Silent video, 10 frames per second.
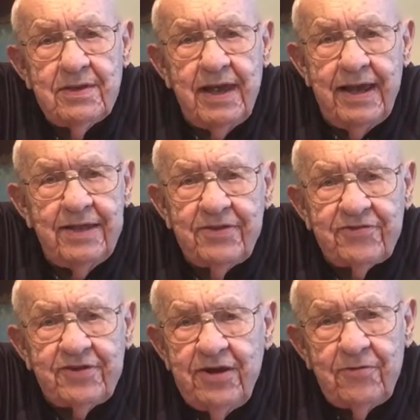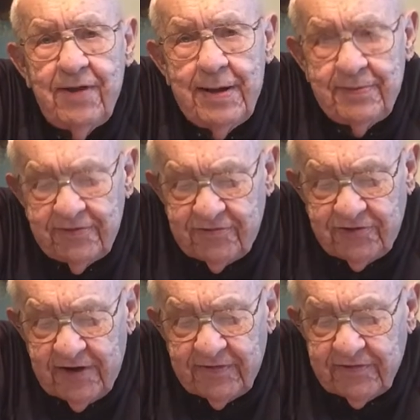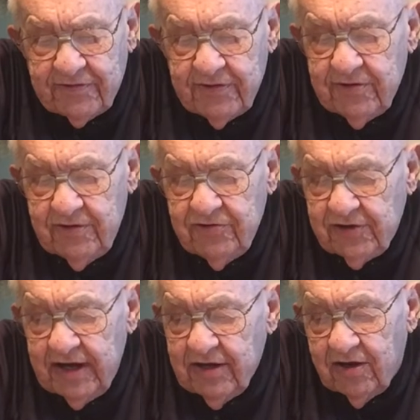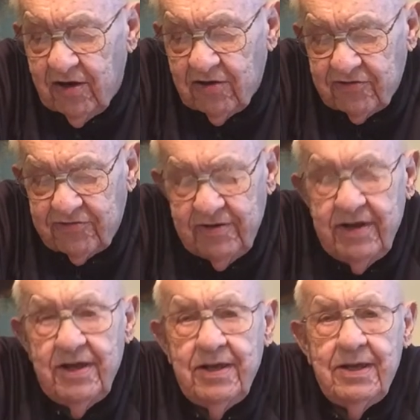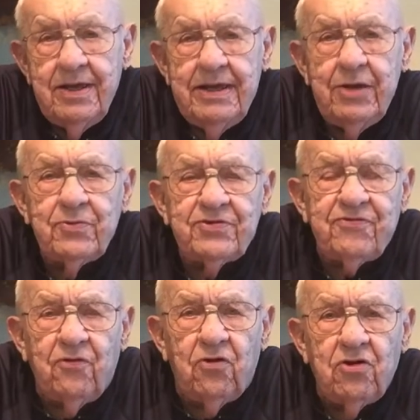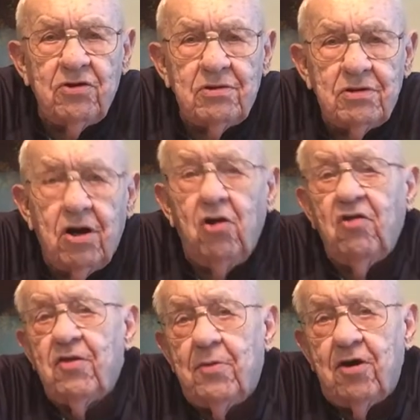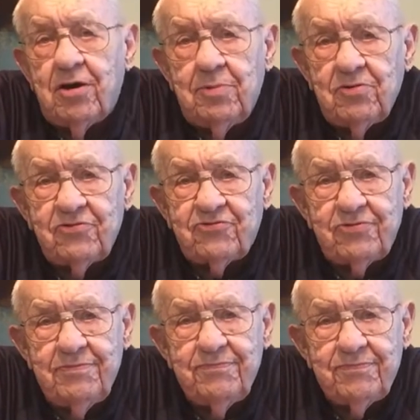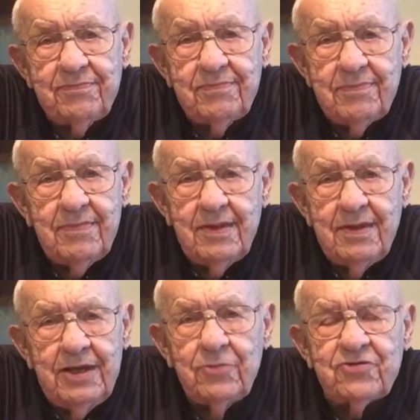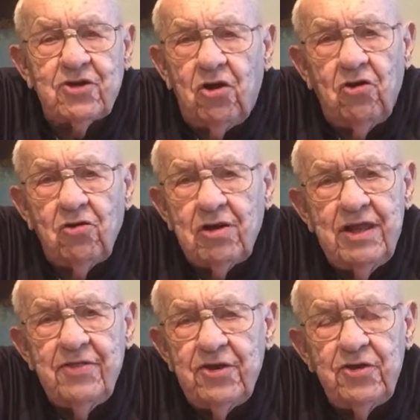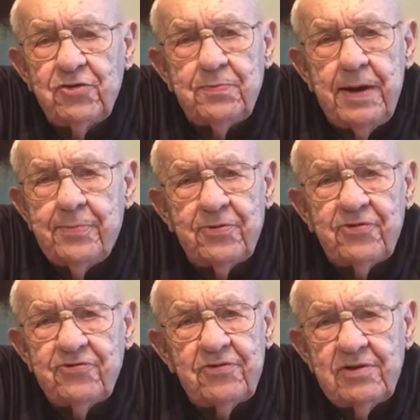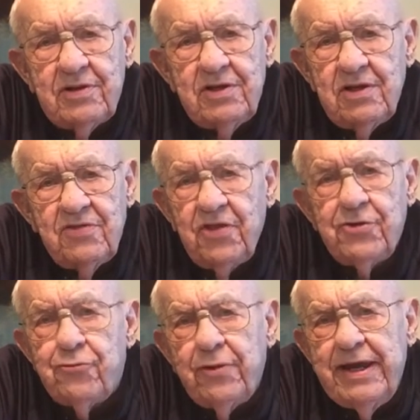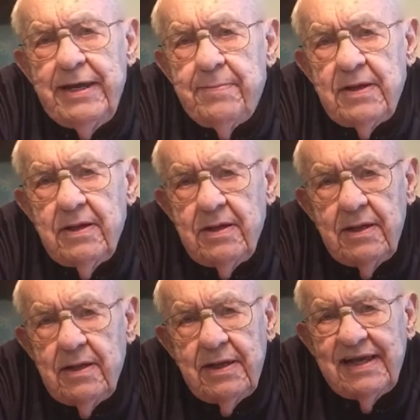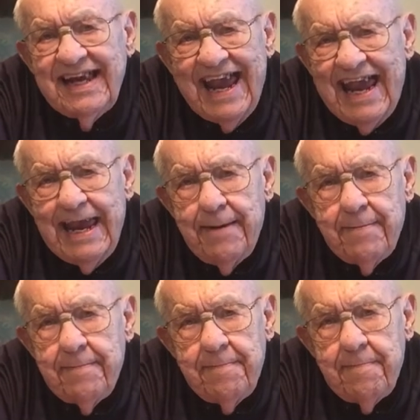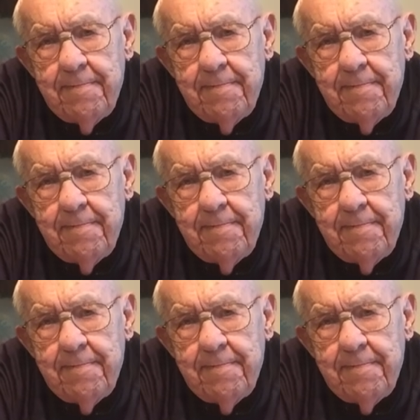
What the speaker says: and the Cedar Rapids Jefferson Jayhawks. It was for all the marbles. It was called in the newspapers the Dream Game.